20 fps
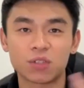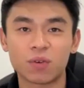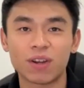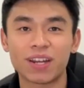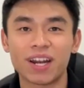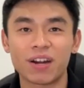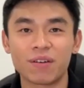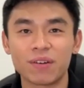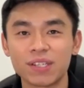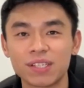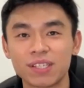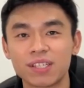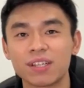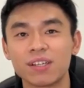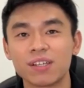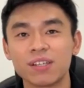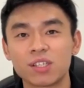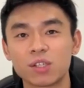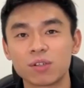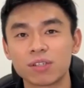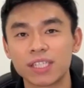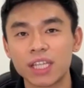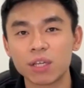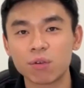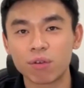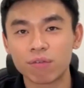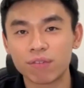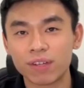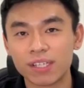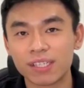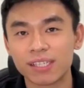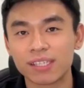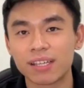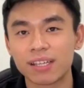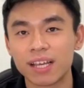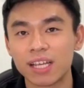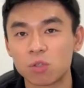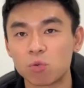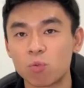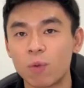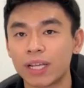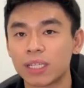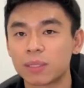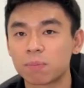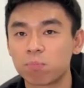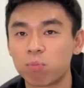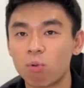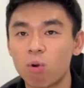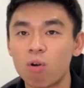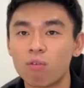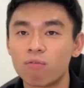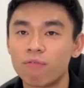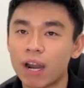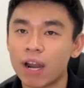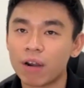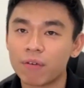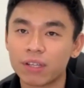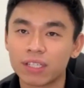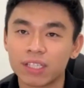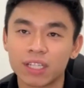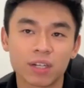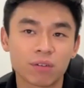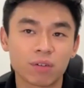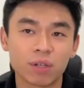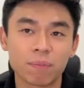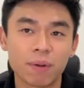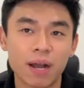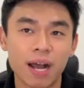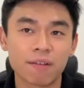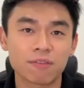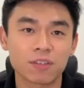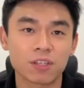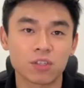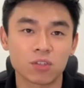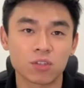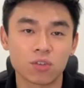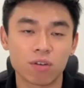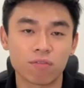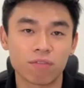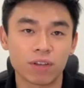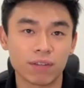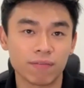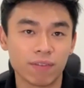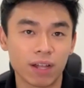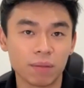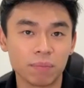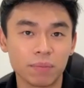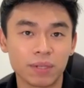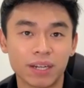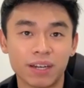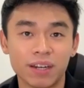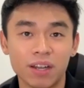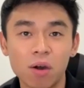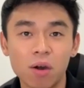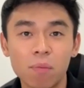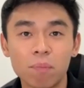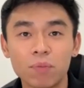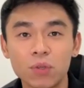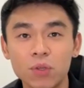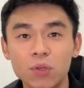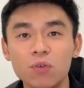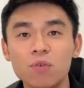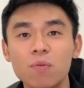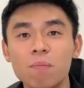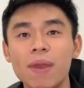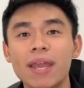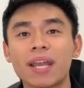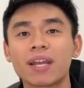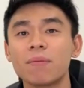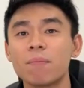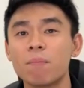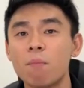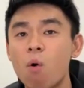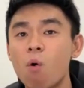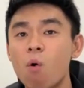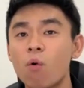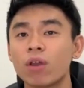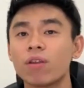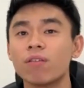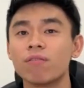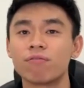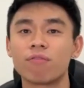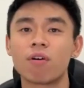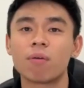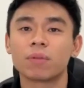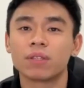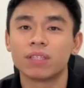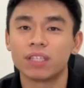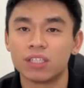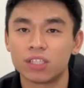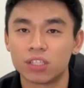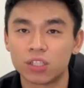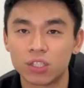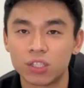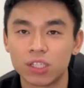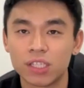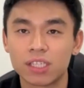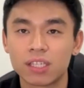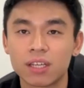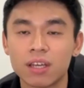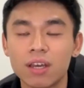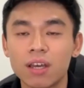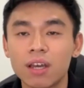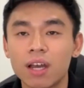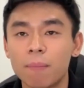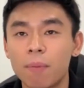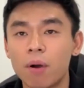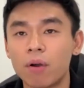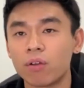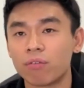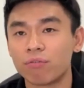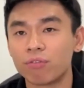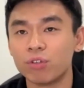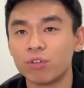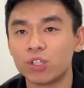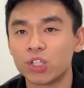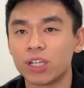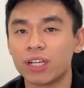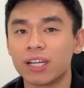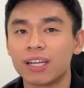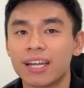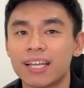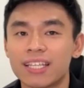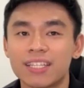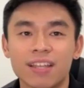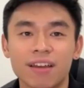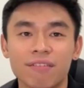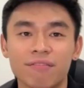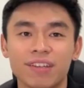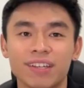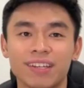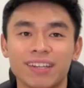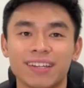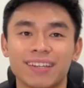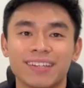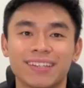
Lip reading: right, Haris. So stick with us as we explore various career paths in software development and help you make more informed decisions about your future. Let's dive in.